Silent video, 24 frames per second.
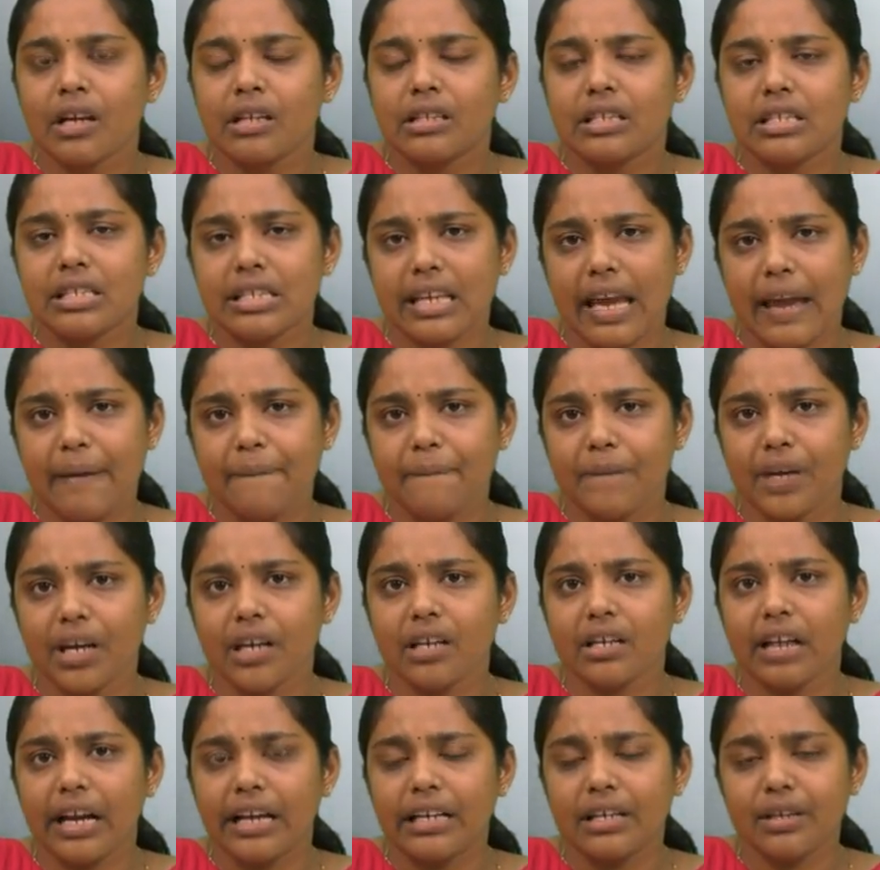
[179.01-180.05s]
The same way
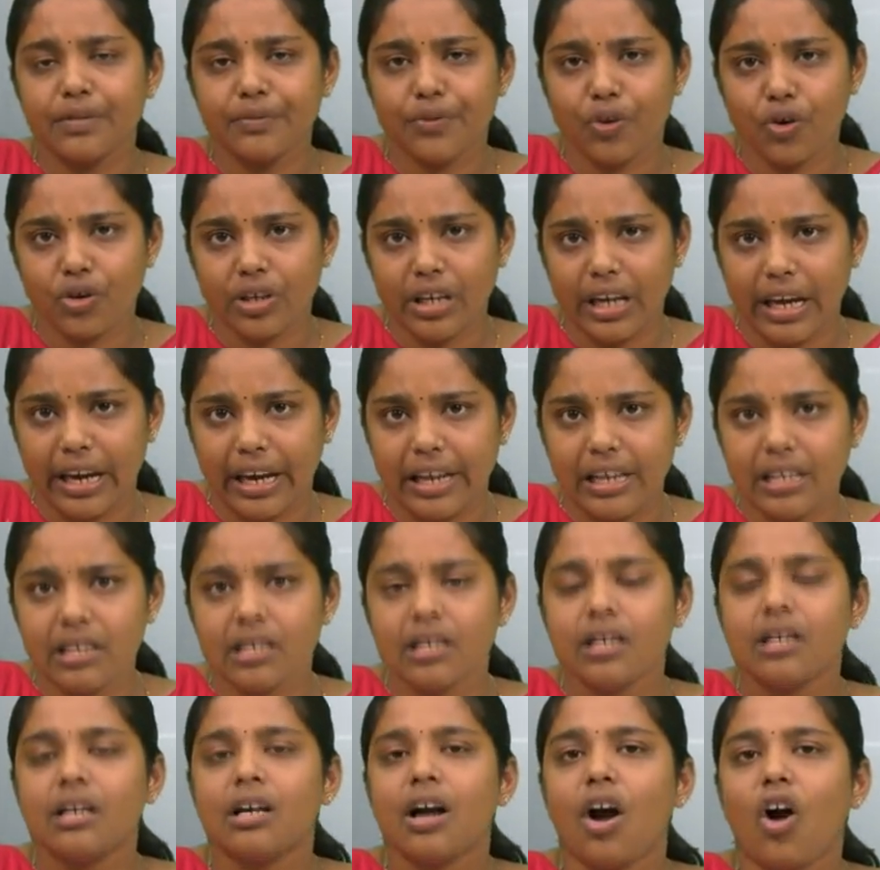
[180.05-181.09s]
1948
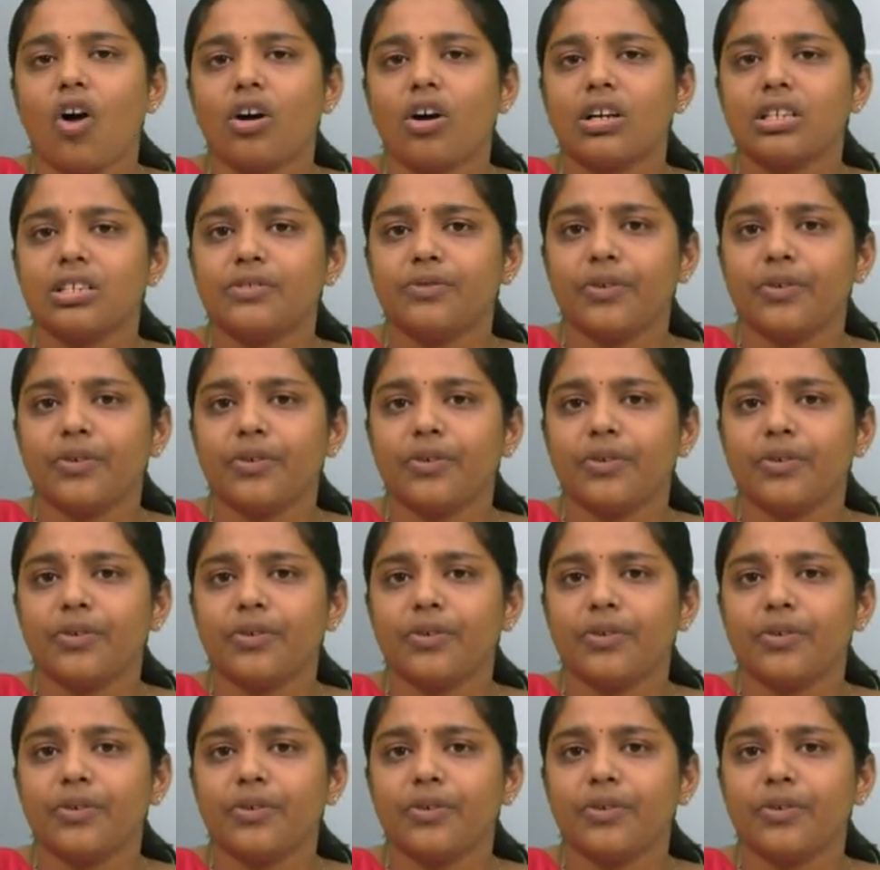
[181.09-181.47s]
August